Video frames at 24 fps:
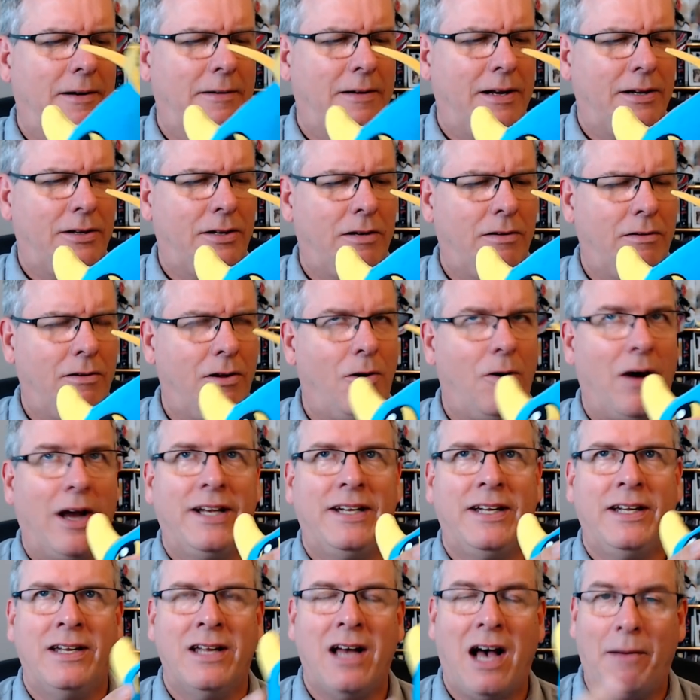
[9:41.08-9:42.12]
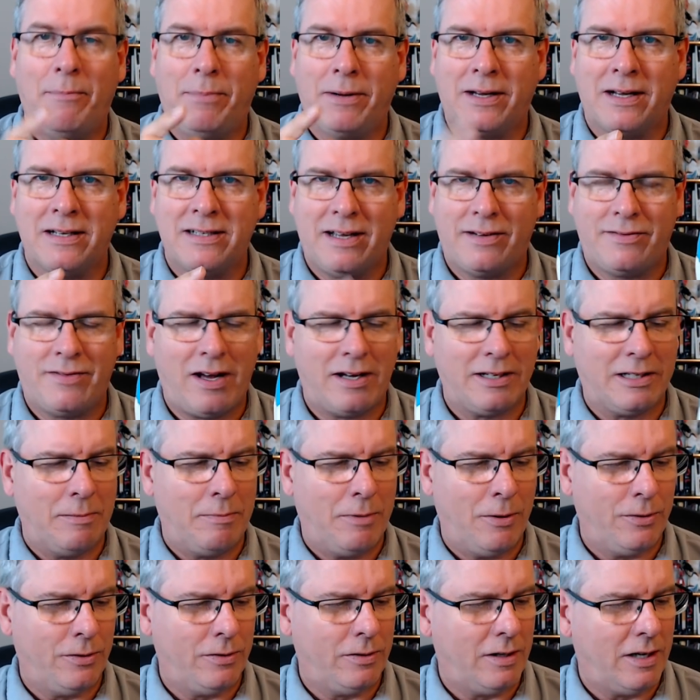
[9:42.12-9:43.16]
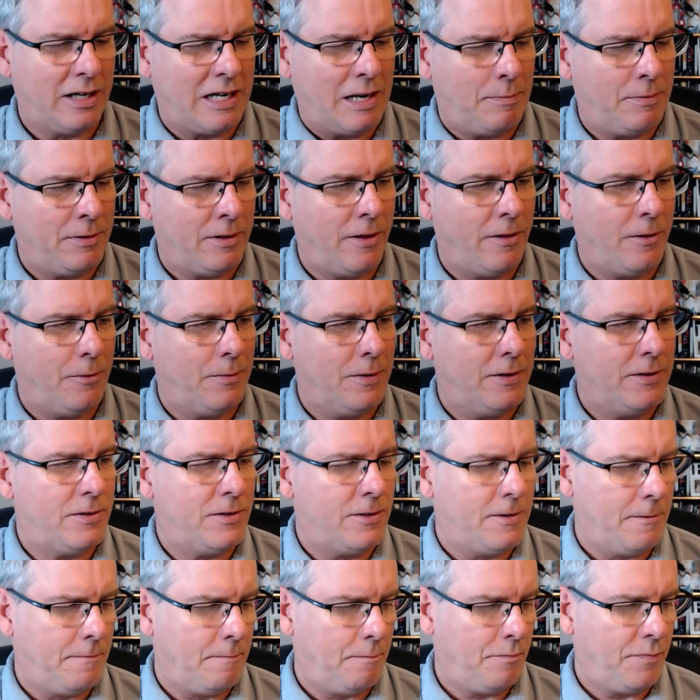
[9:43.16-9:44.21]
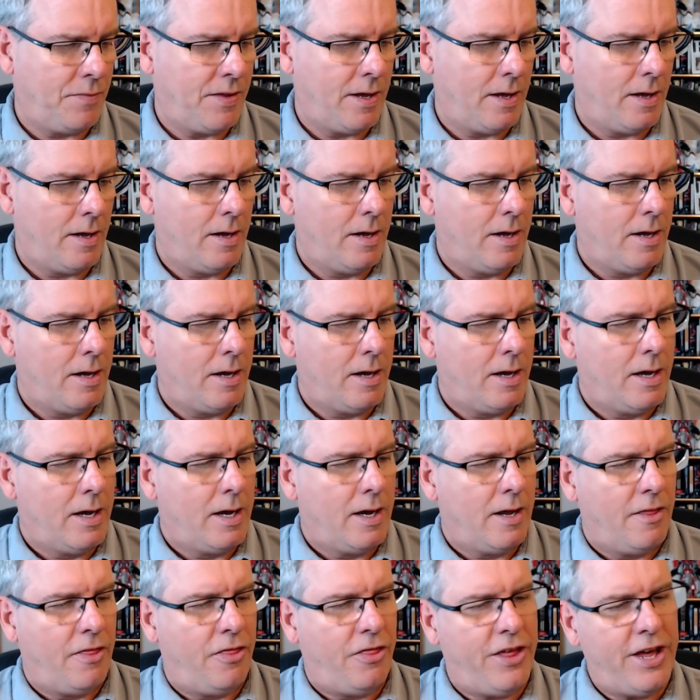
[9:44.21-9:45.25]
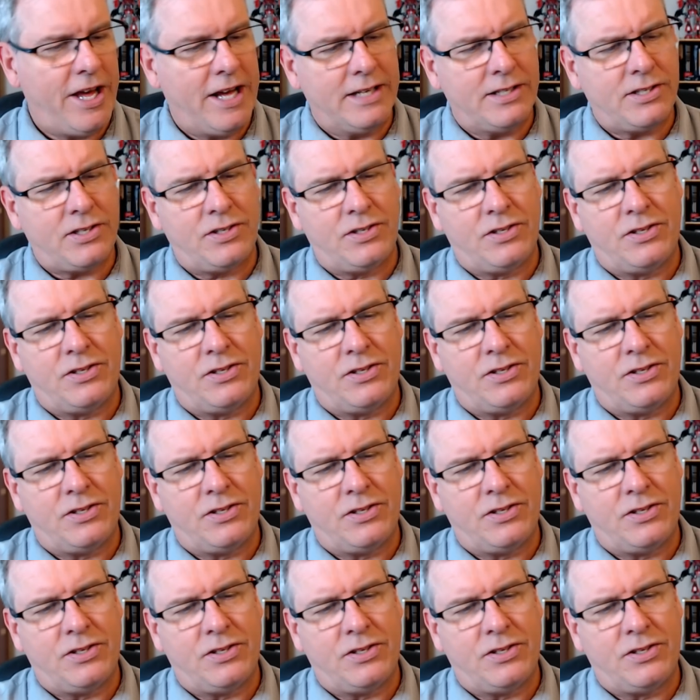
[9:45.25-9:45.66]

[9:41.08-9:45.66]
No, I did not because I talked about a couple other ones. This